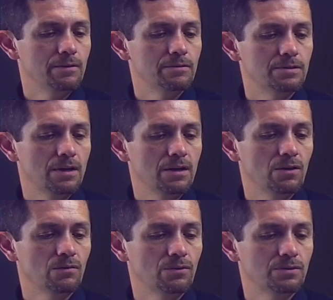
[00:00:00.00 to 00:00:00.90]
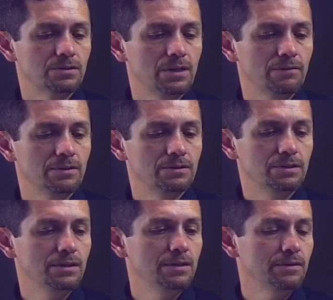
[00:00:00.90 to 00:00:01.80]
10 over
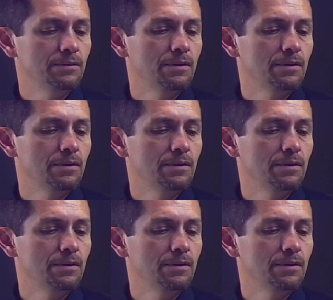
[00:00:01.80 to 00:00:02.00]
17